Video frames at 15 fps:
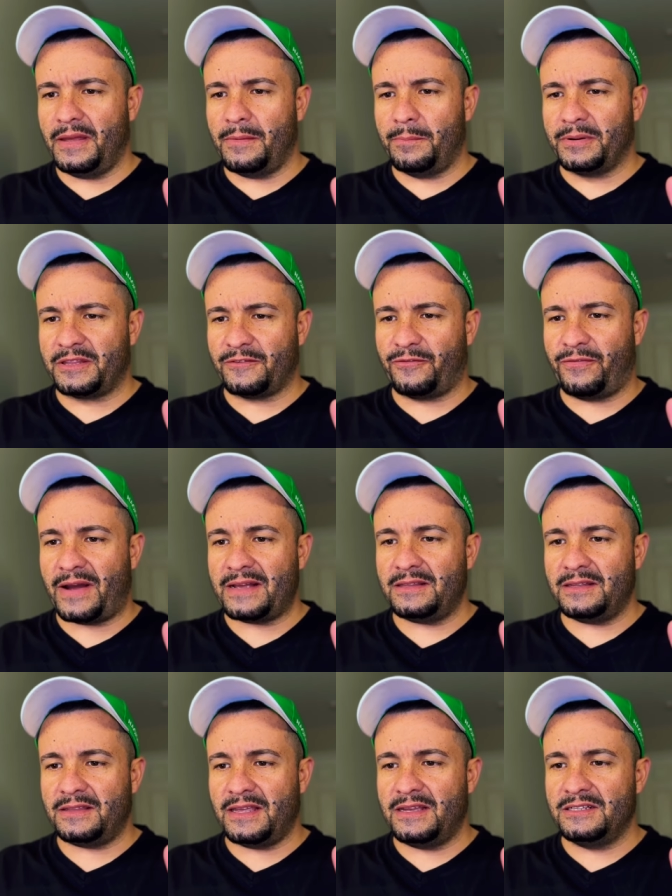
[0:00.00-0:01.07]
But the fact
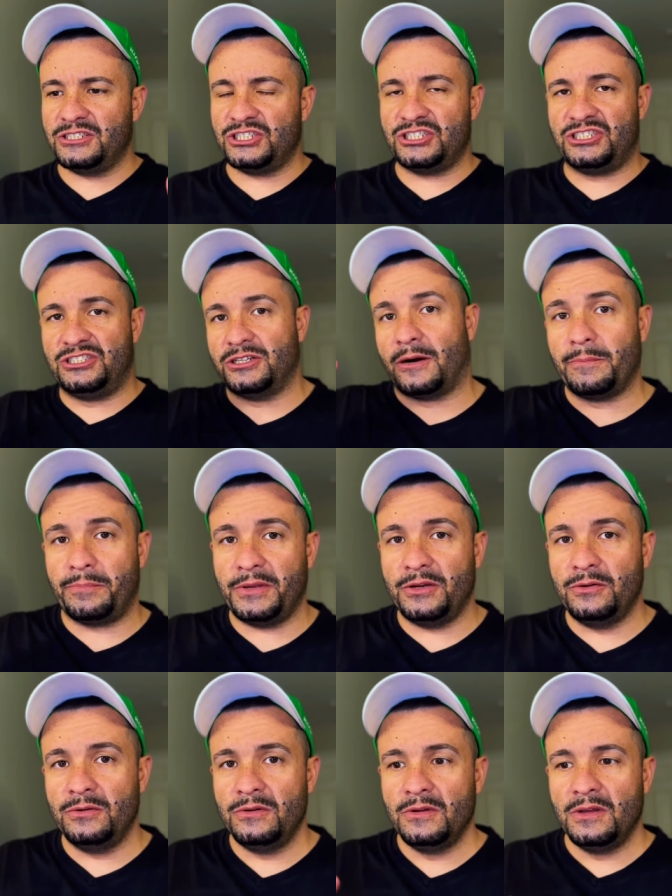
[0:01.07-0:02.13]
that they can just dump
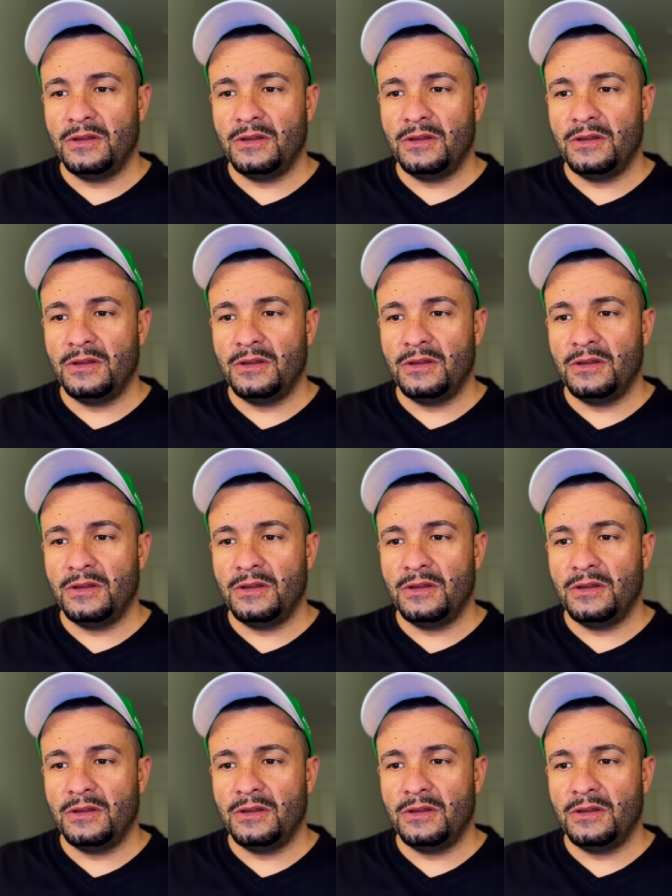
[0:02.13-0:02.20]
you,